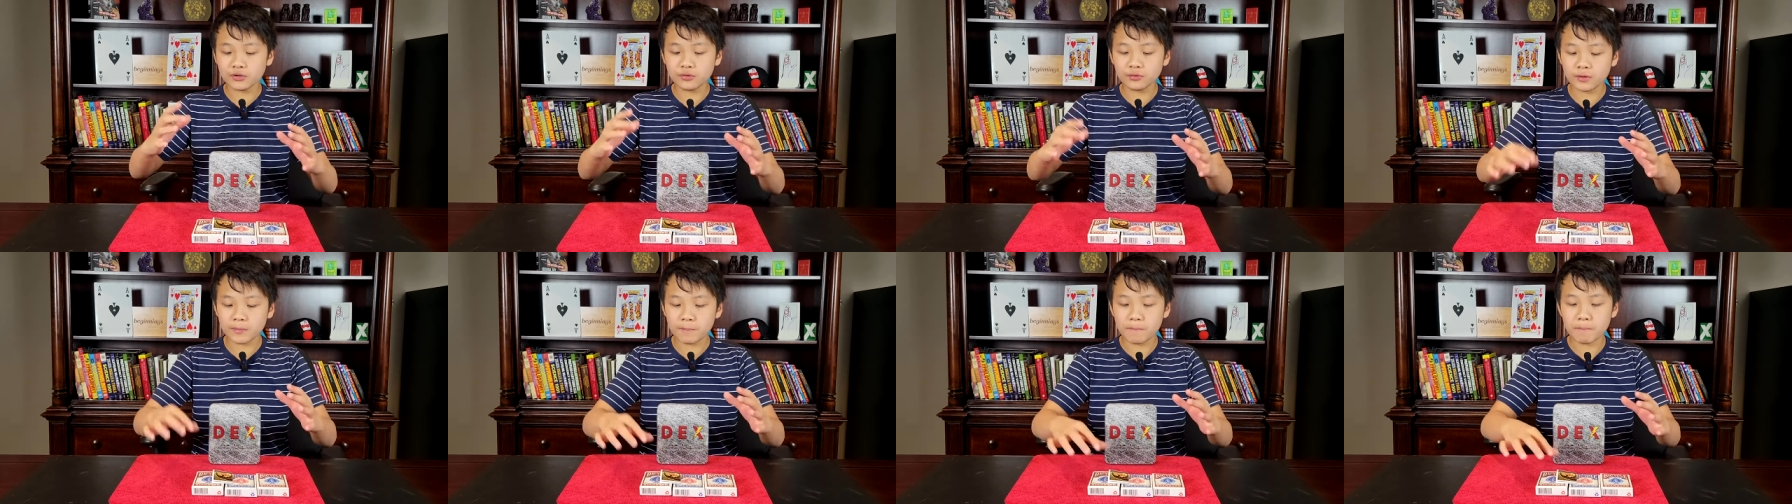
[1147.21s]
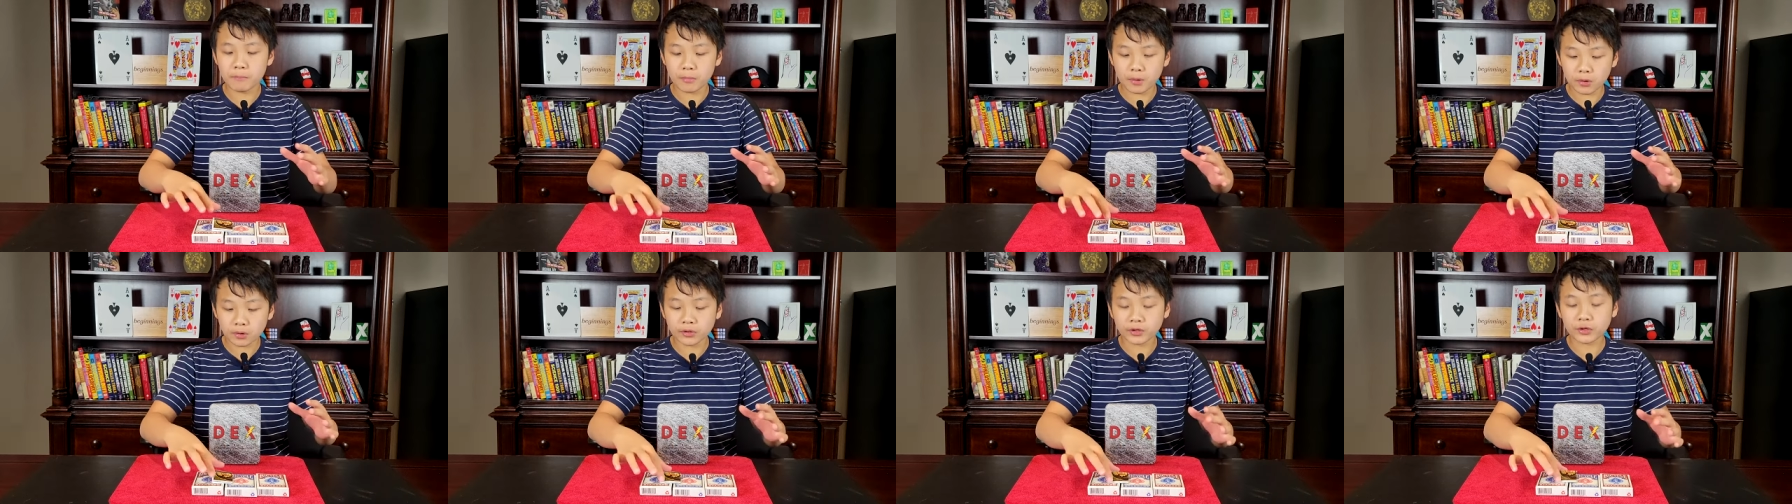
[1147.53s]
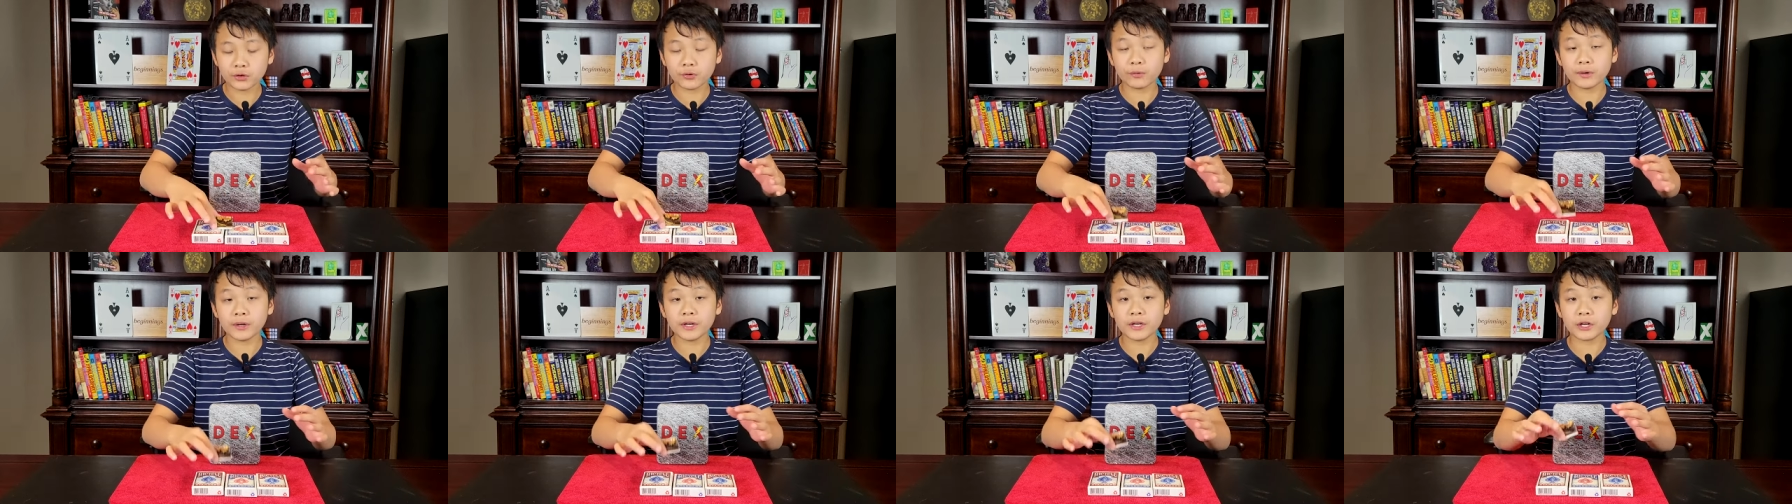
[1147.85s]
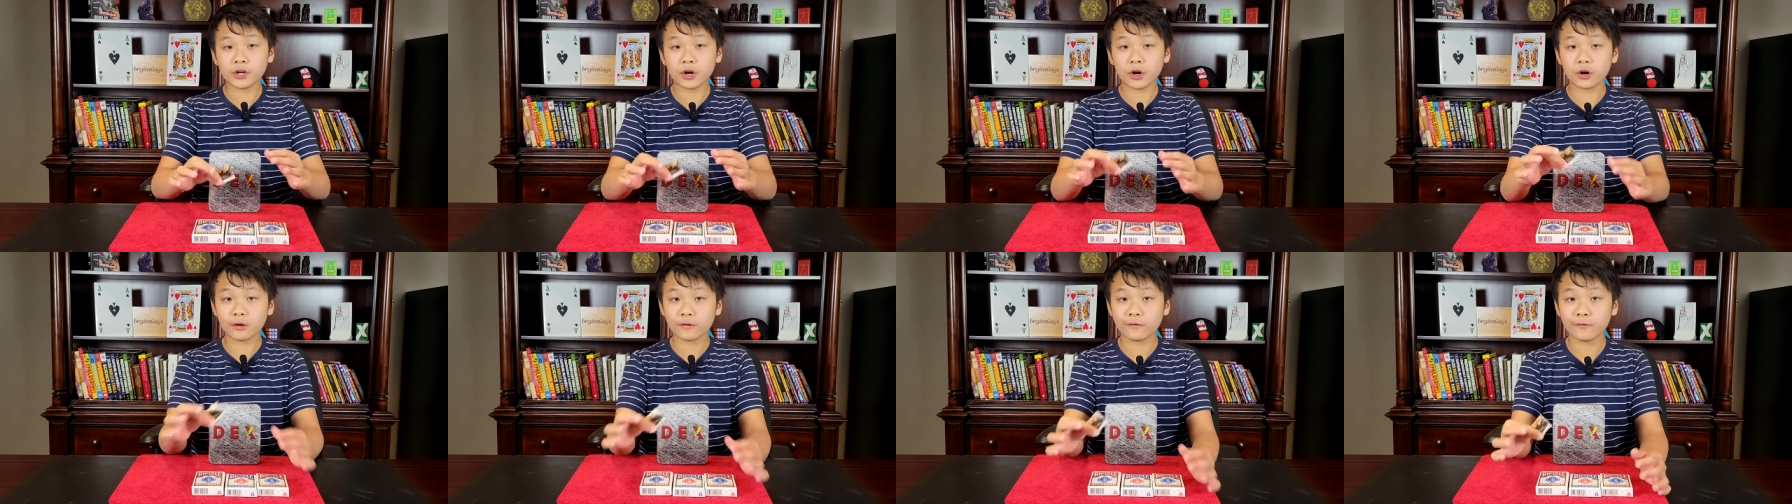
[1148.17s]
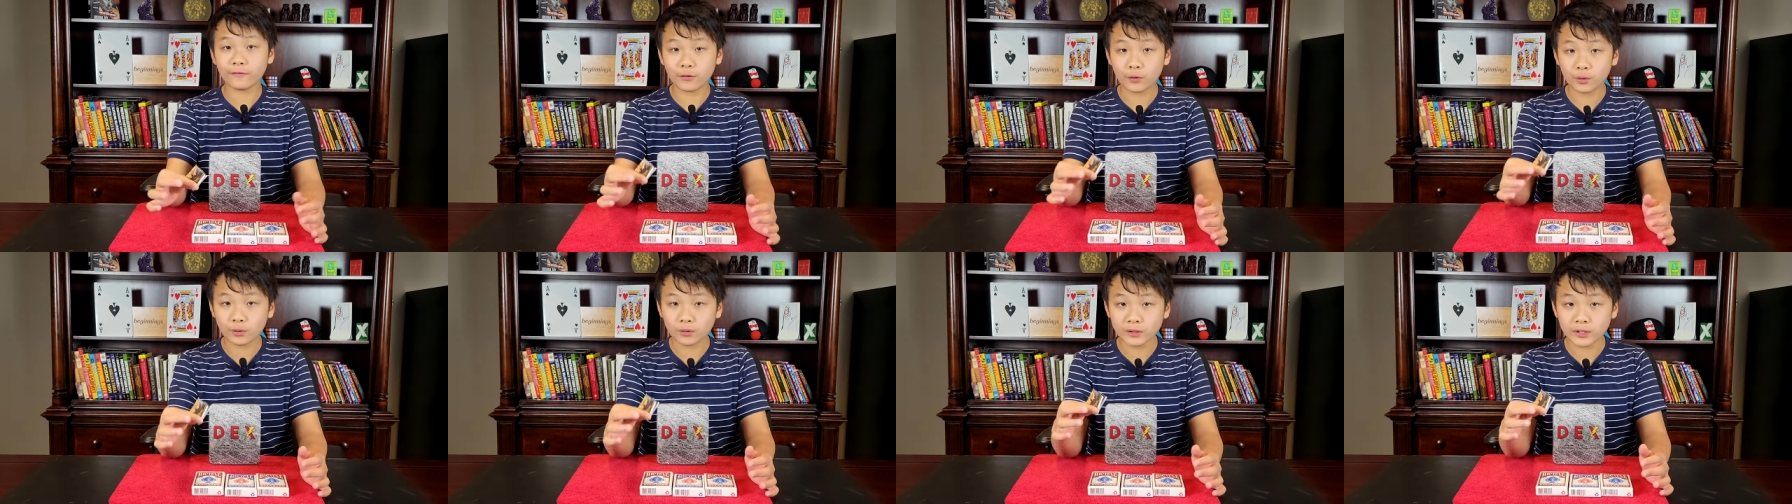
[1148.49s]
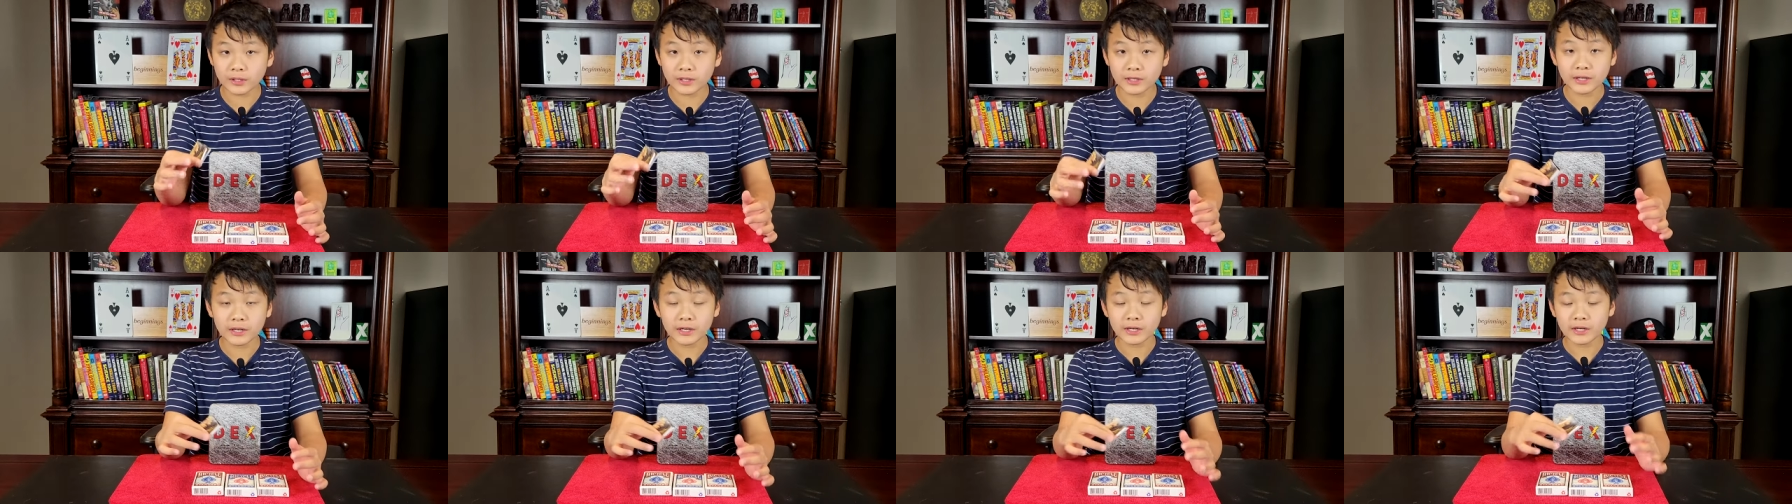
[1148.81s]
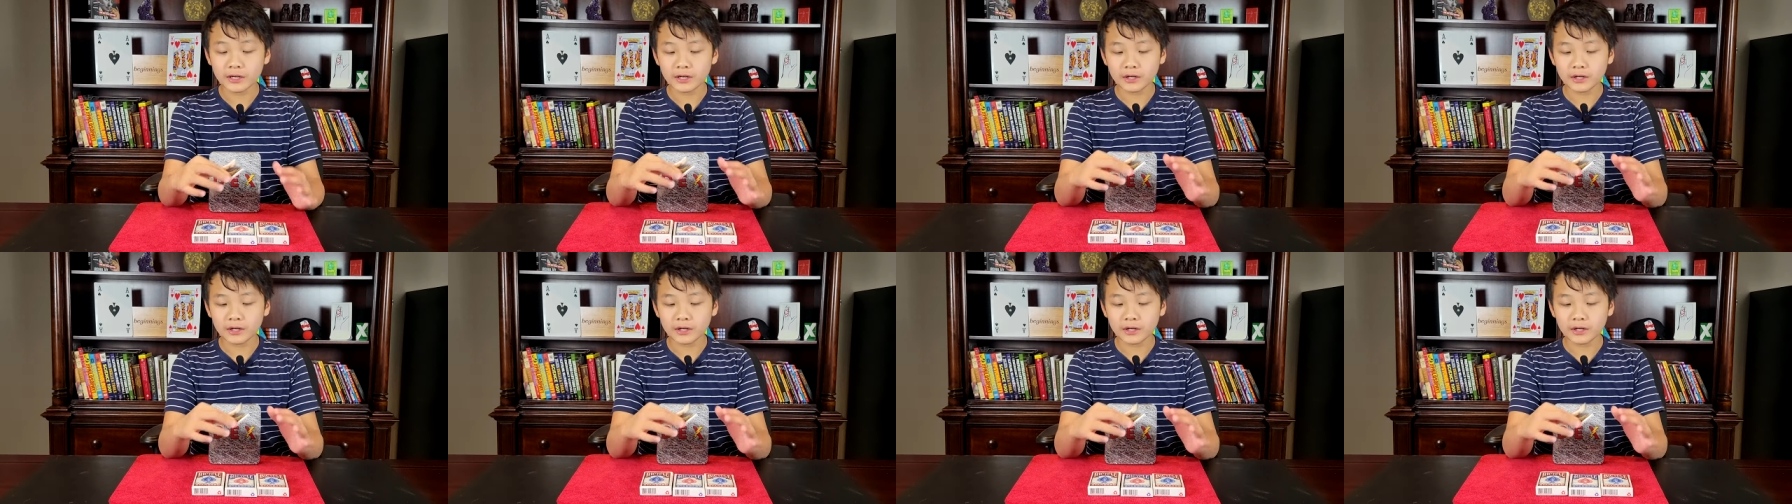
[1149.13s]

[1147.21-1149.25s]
do the Mercury card folded